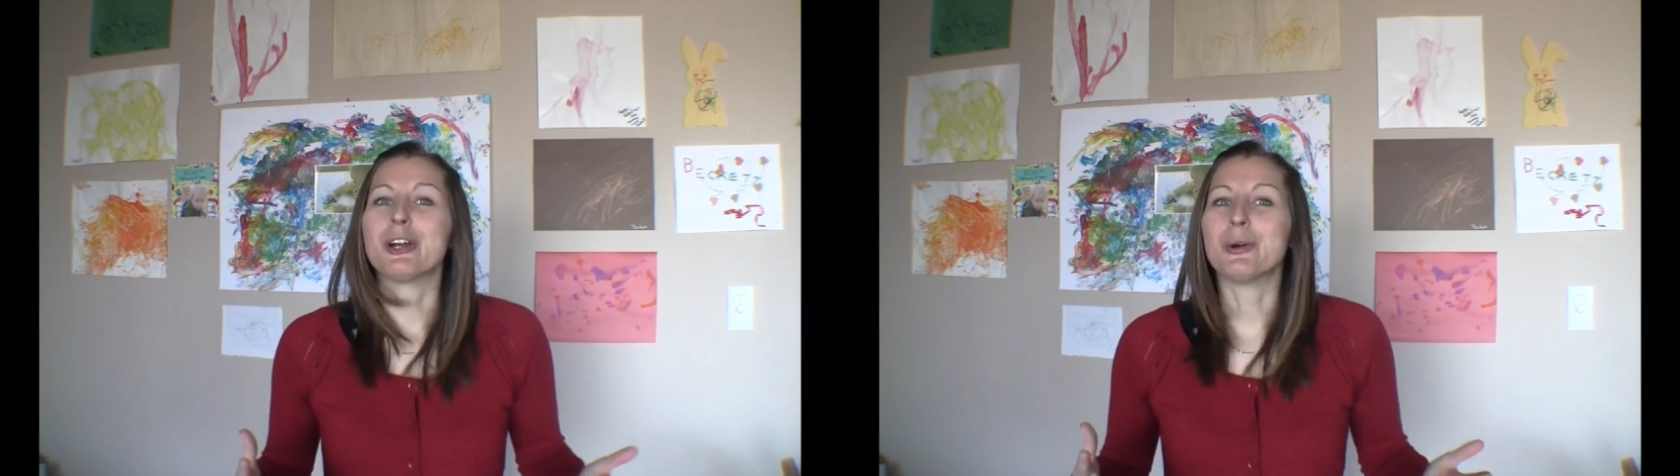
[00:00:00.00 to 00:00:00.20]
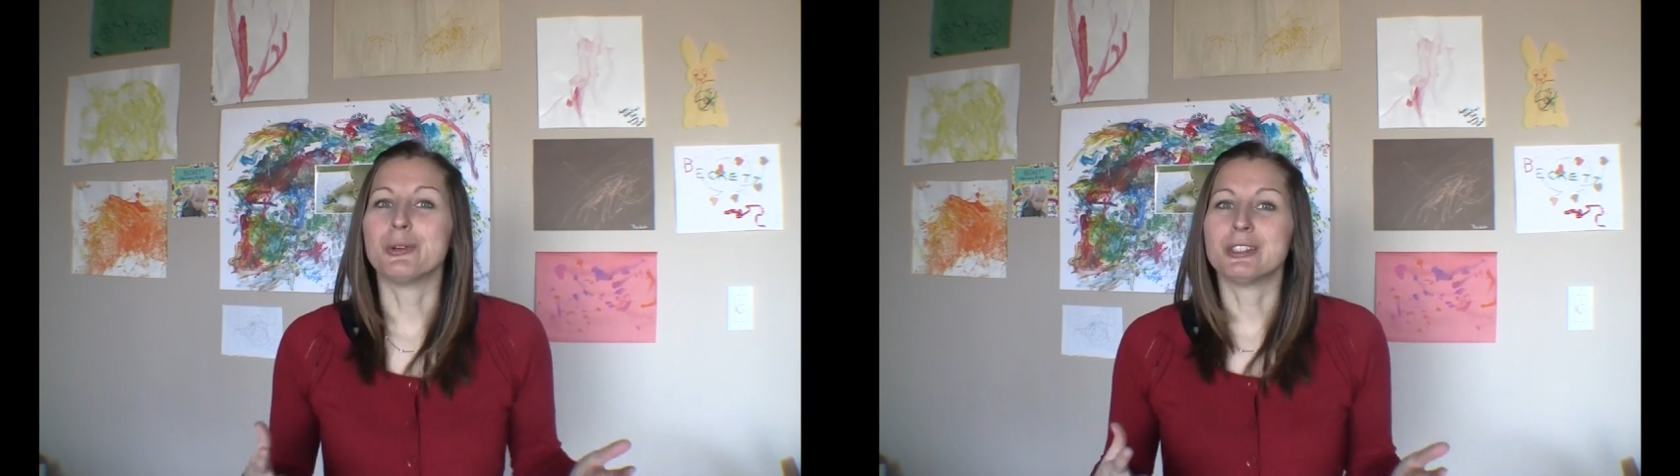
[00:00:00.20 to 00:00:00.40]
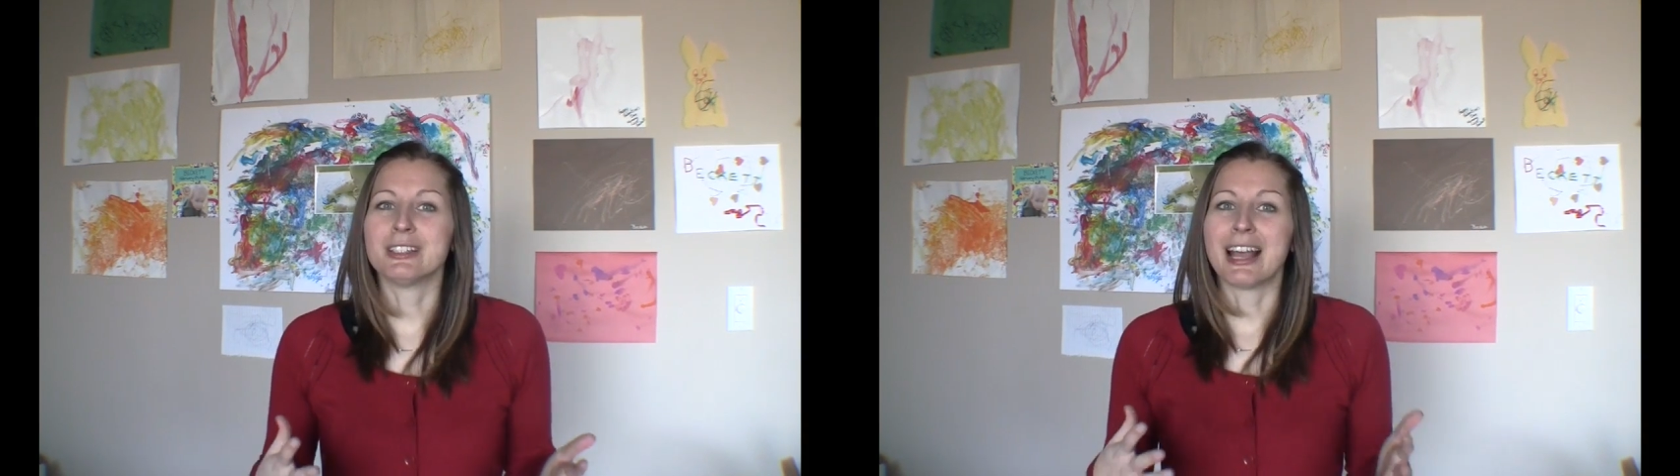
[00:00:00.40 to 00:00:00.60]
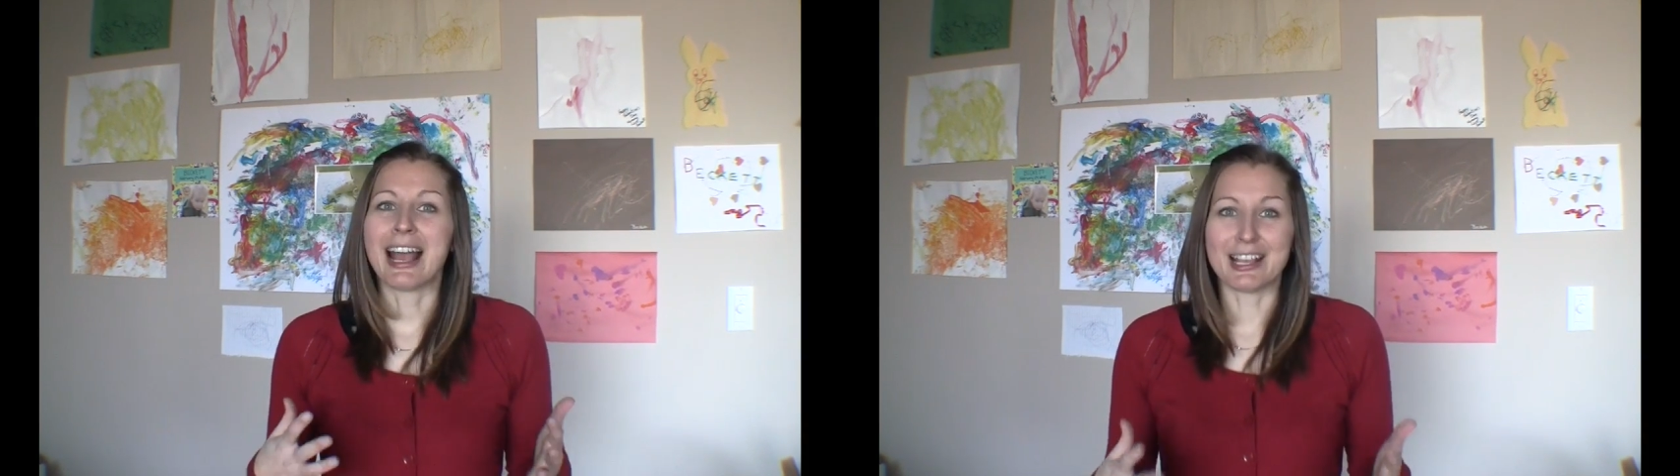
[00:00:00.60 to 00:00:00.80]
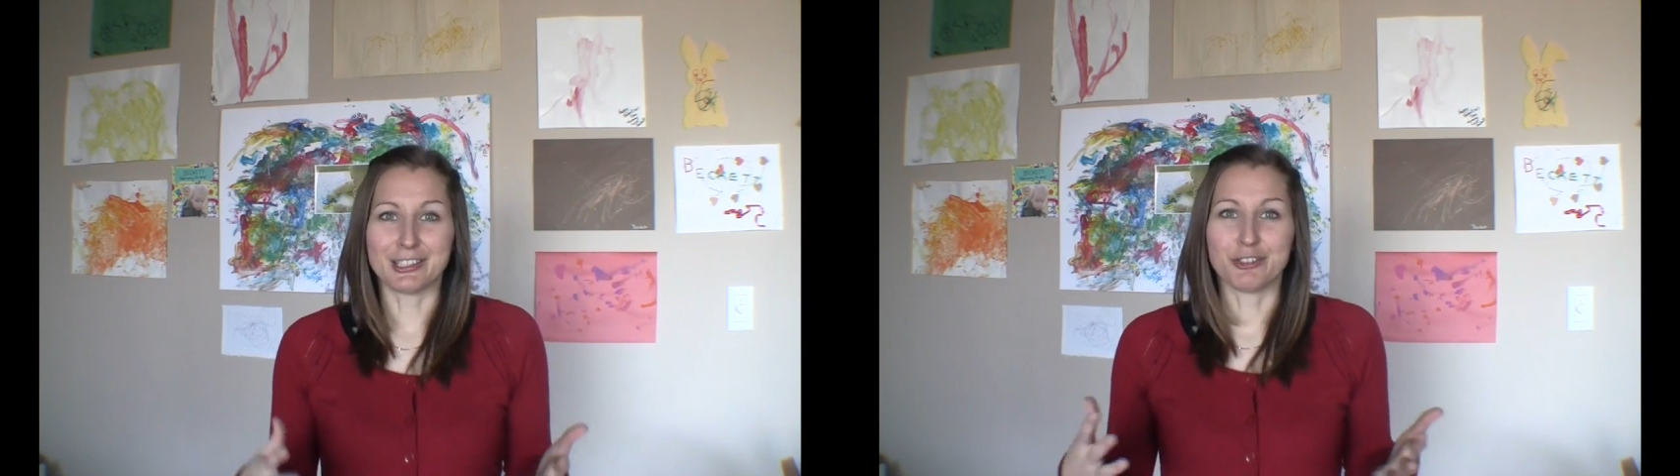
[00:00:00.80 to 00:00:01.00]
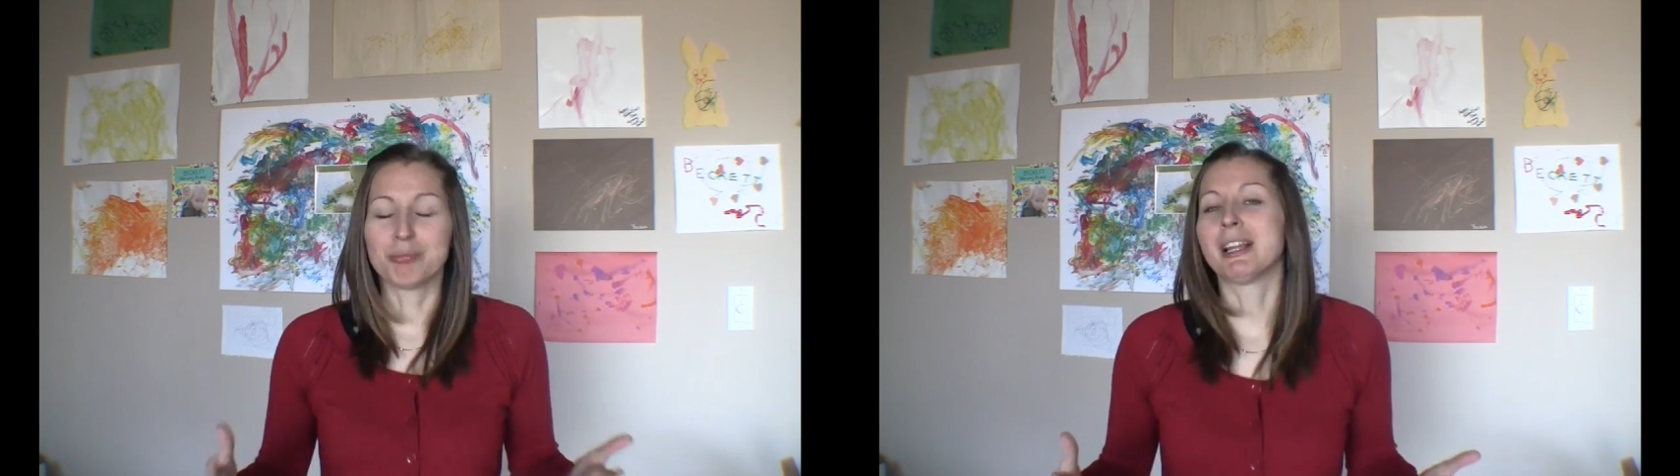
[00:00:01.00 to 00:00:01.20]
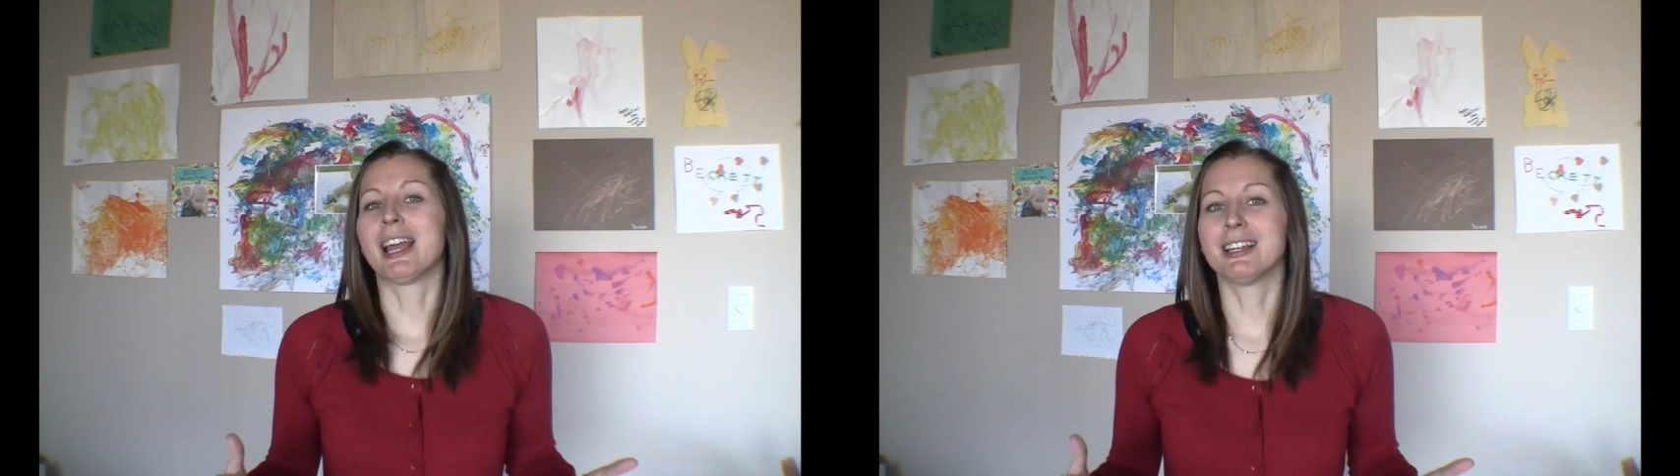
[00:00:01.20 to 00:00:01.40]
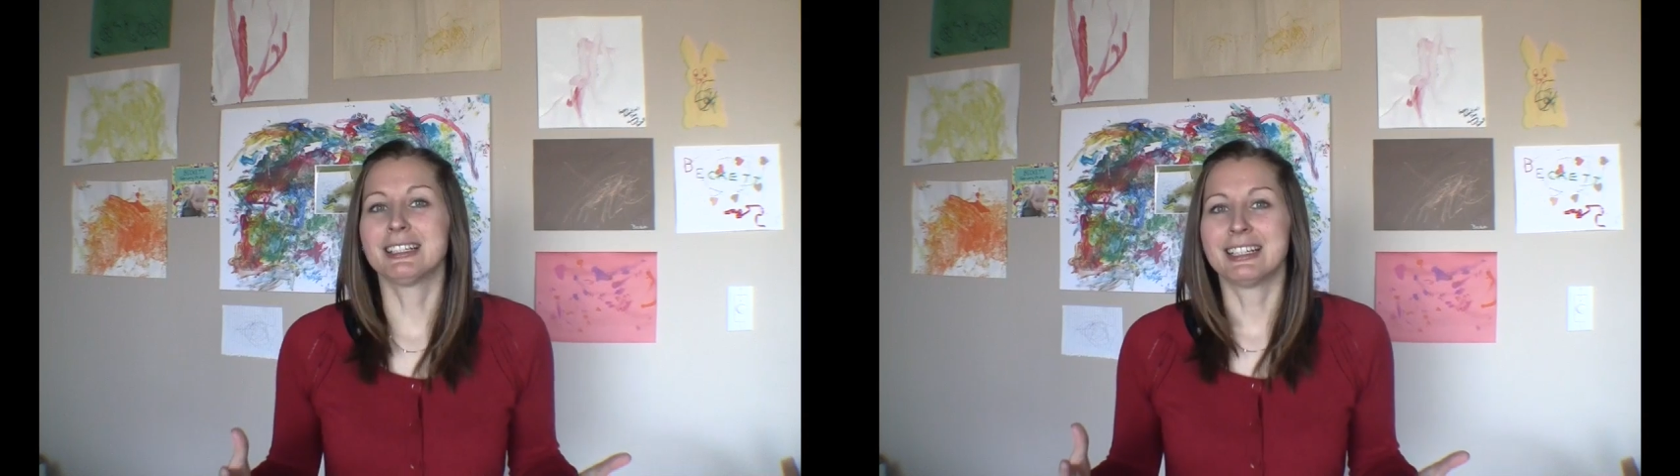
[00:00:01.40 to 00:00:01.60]
goes as you've
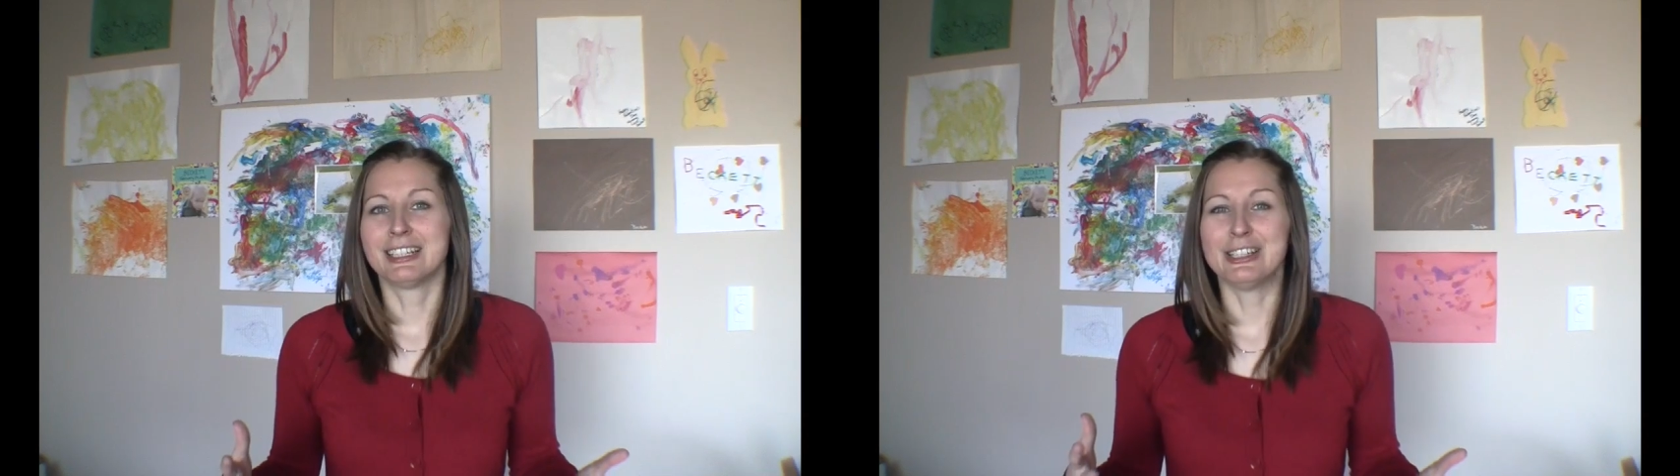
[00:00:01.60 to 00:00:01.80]
planned.